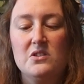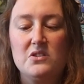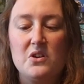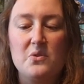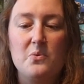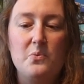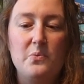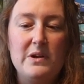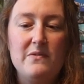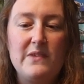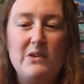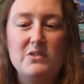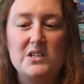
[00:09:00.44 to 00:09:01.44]
So we
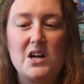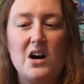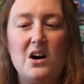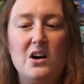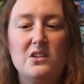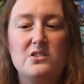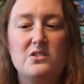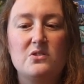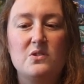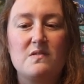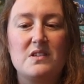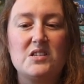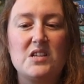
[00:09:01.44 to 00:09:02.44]
found it hard to
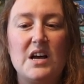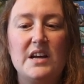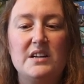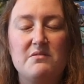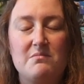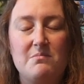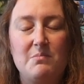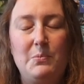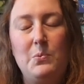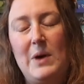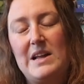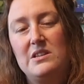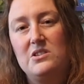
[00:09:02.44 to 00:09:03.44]
sort of decide
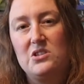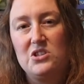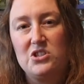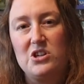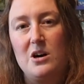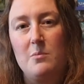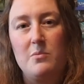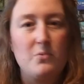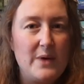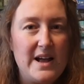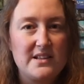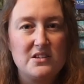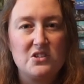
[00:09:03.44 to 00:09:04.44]
when to stop,
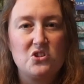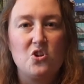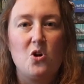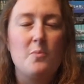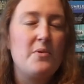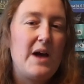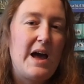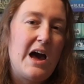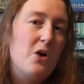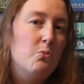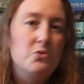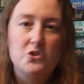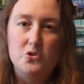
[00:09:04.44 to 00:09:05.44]
where to stop,
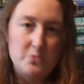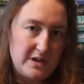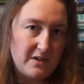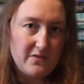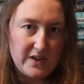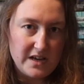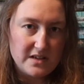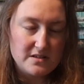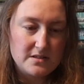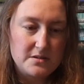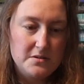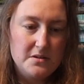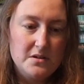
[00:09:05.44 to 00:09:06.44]
how we're doing
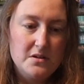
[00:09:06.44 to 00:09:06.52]
things.